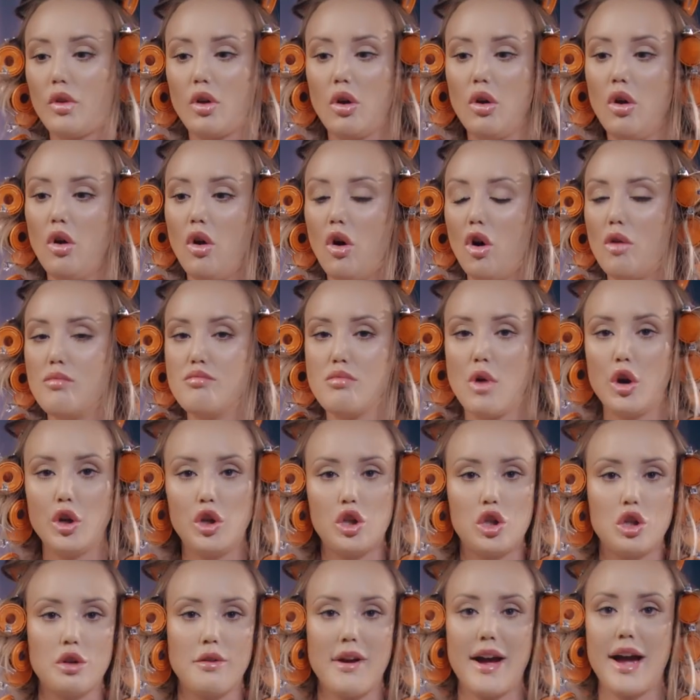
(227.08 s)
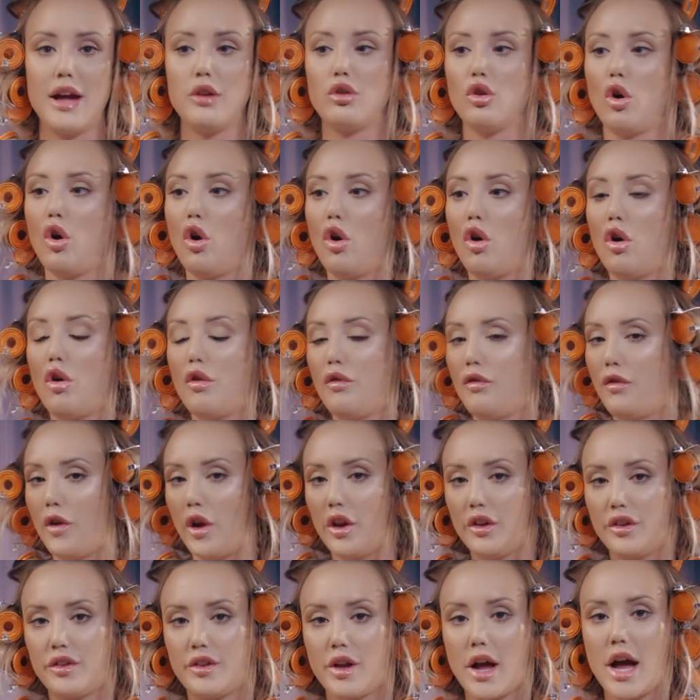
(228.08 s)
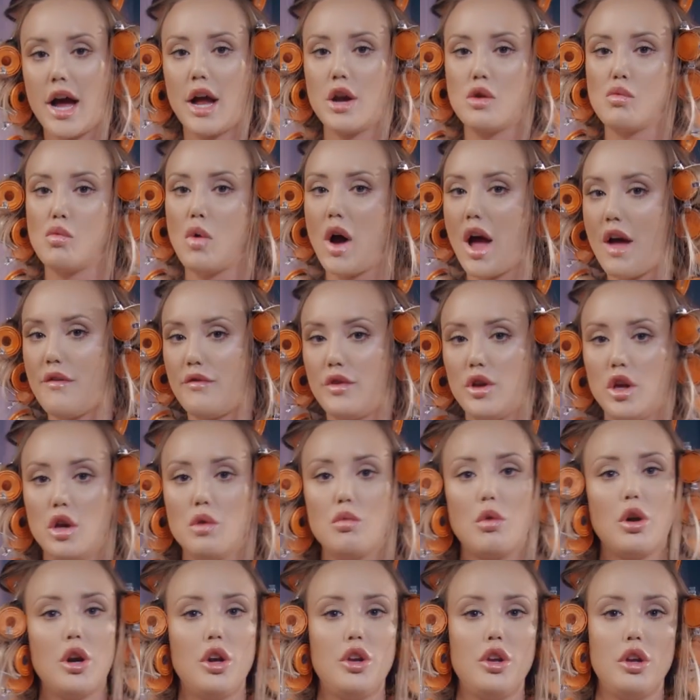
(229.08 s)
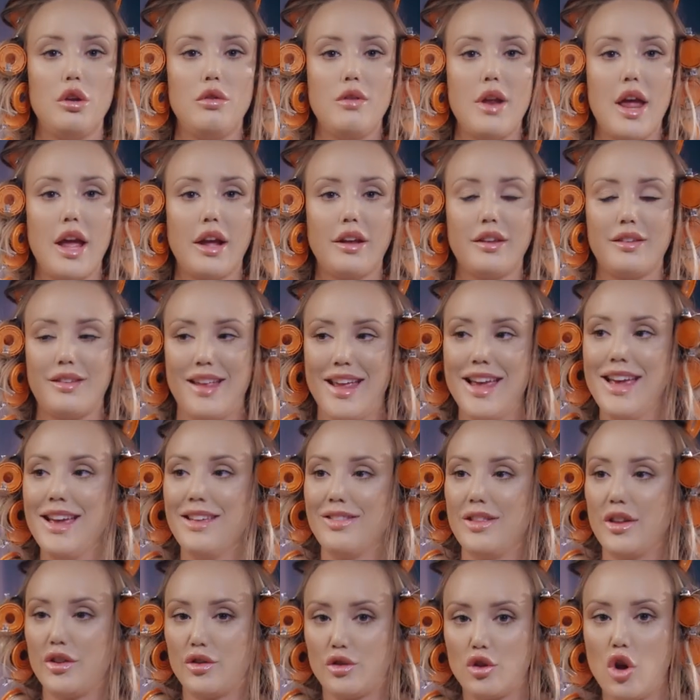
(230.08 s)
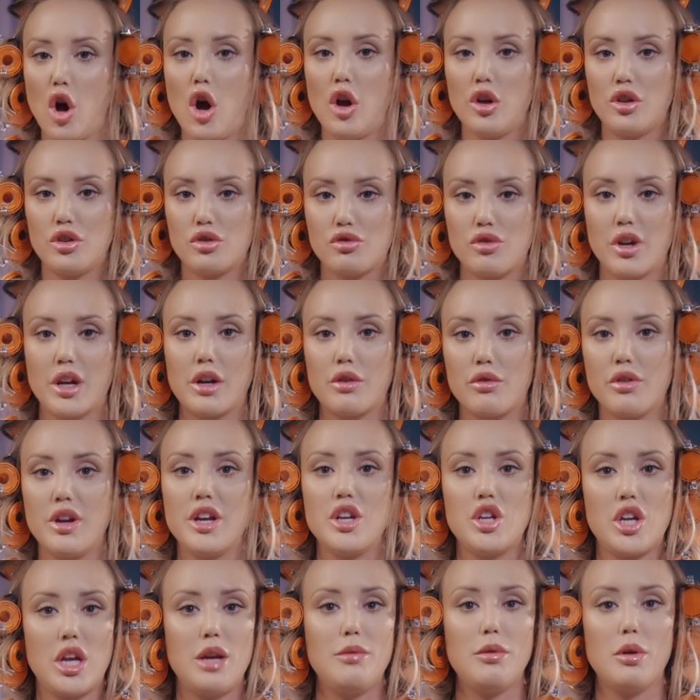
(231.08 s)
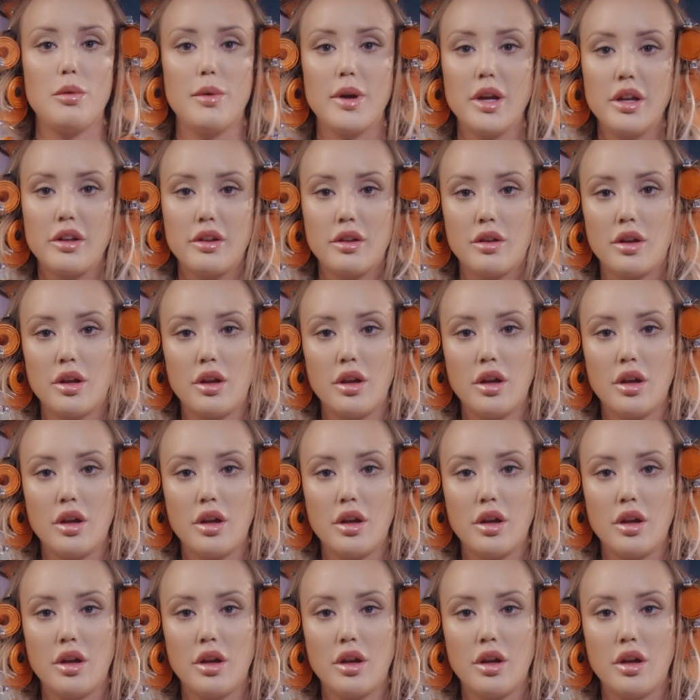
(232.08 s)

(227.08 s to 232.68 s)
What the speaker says: or moisturise or false tan, whatever you want to do next. There's not a strict regime to it.